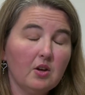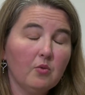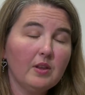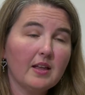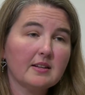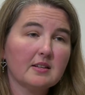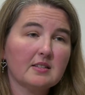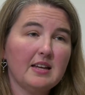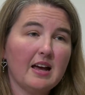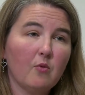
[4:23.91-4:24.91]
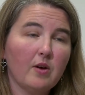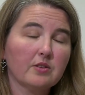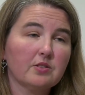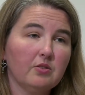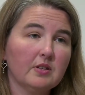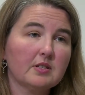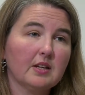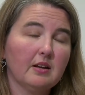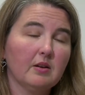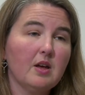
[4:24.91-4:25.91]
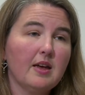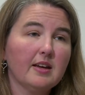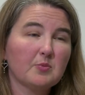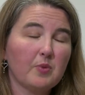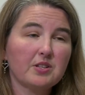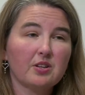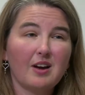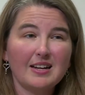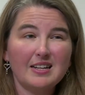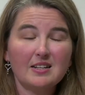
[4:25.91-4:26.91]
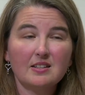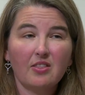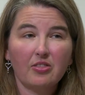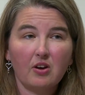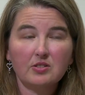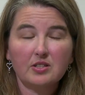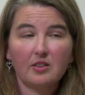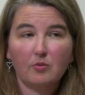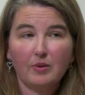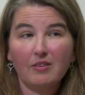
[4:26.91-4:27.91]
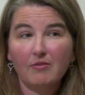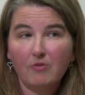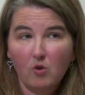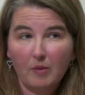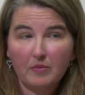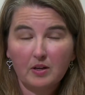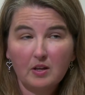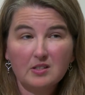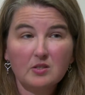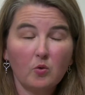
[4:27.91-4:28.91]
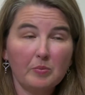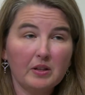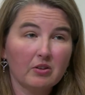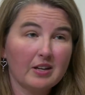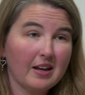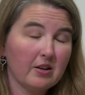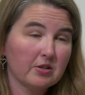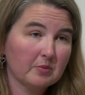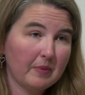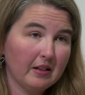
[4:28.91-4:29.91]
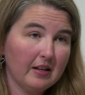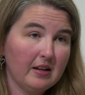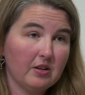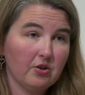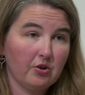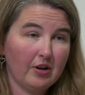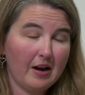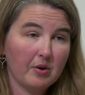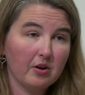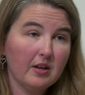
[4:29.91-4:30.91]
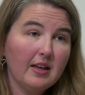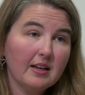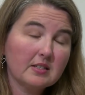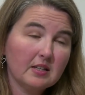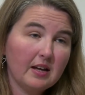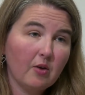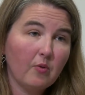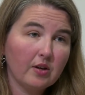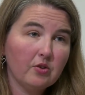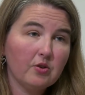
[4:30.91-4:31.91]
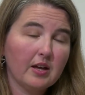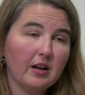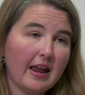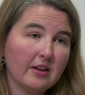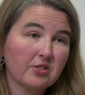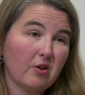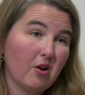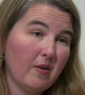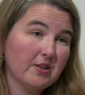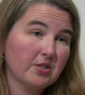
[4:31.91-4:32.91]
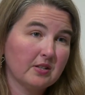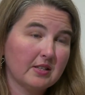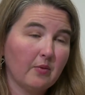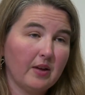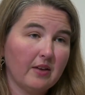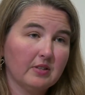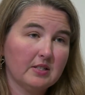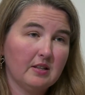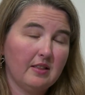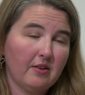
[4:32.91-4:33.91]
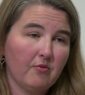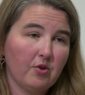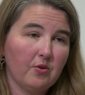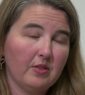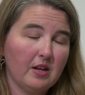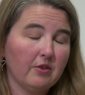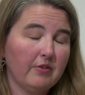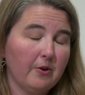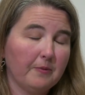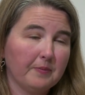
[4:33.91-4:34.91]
We like to see how well students can express their ideas and thoughts in the written form. So we'll be looking at your spelling and your grammar and see how well you can answer our questions that we have listed there for you in the interview.